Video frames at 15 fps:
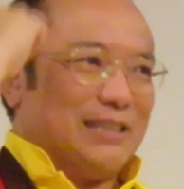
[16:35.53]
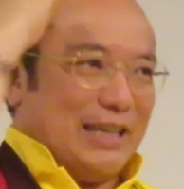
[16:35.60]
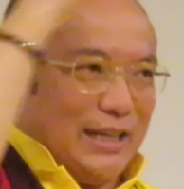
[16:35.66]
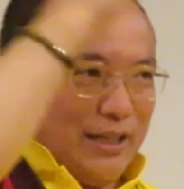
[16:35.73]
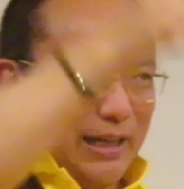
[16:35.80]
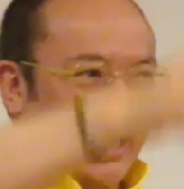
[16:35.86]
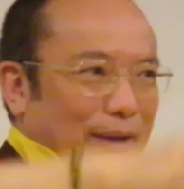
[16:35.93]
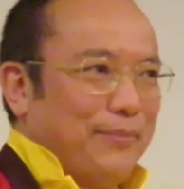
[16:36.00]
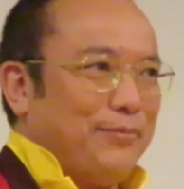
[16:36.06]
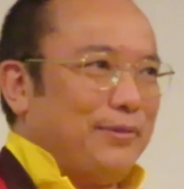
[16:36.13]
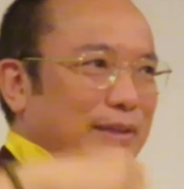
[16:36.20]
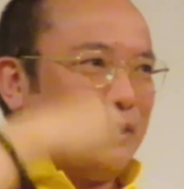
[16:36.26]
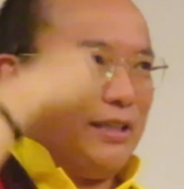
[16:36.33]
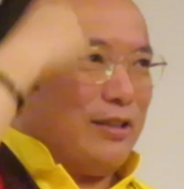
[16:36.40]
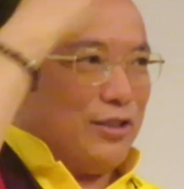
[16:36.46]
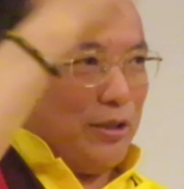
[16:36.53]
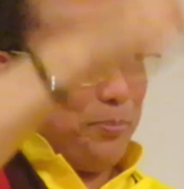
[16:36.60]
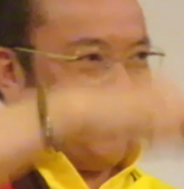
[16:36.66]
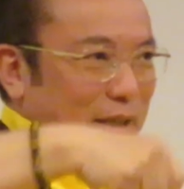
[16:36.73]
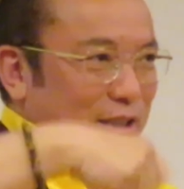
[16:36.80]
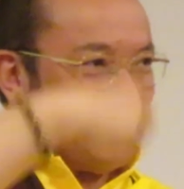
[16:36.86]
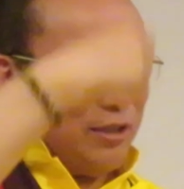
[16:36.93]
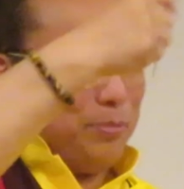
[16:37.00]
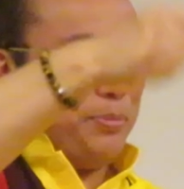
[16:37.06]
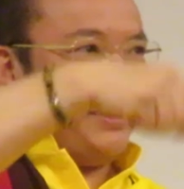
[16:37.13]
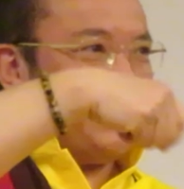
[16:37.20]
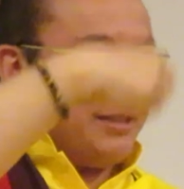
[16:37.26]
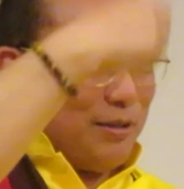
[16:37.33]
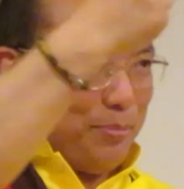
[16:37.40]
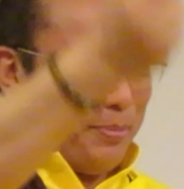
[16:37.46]
and everything,
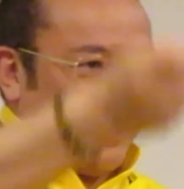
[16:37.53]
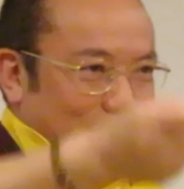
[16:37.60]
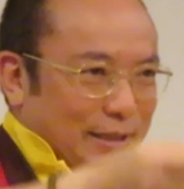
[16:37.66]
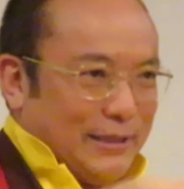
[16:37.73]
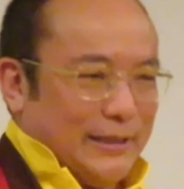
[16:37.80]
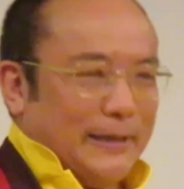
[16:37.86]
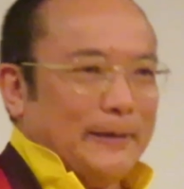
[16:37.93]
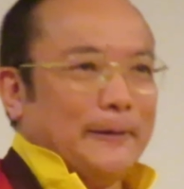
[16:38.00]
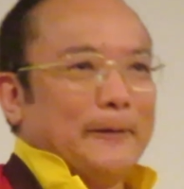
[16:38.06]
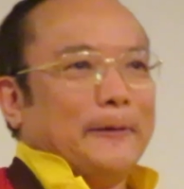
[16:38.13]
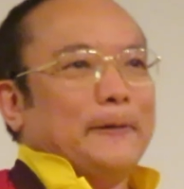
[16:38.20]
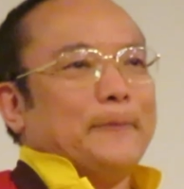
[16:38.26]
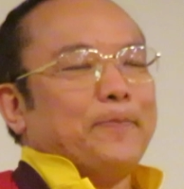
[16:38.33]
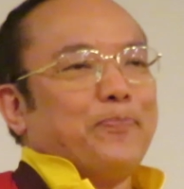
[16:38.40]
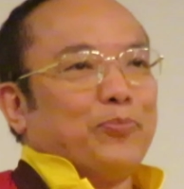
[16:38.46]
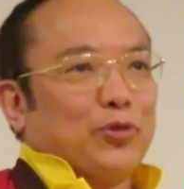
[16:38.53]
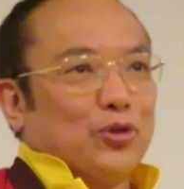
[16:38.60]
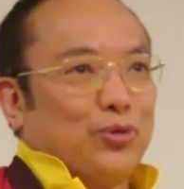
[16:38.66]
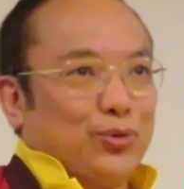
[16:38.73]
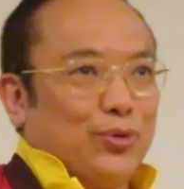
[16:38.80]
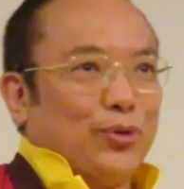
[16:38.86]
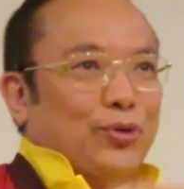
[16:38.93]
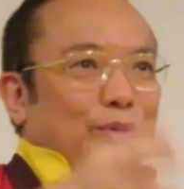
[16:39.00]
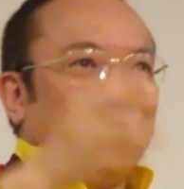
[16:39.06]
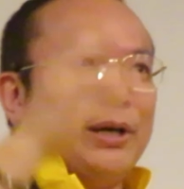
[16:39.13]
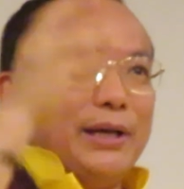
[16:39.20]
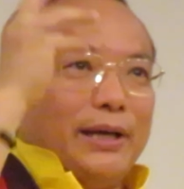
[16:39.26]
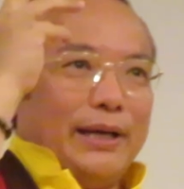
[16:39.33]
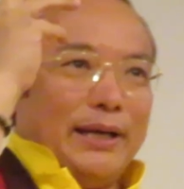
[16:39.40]
repeat. So